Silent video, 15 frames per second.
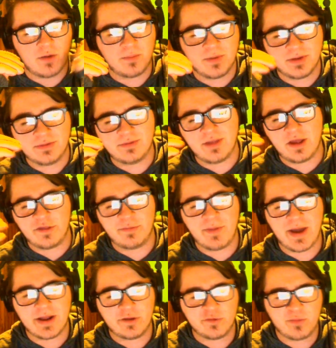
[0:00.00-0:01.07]
but Death
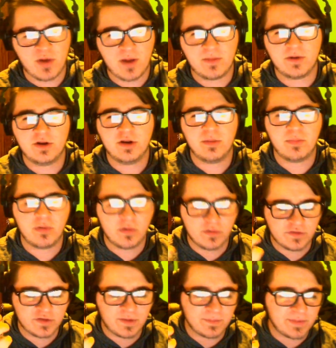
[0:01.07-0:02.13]
Battle is probably going to pull
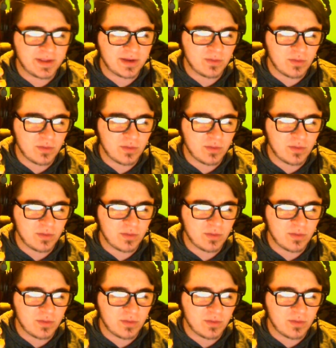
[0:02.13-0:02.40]
something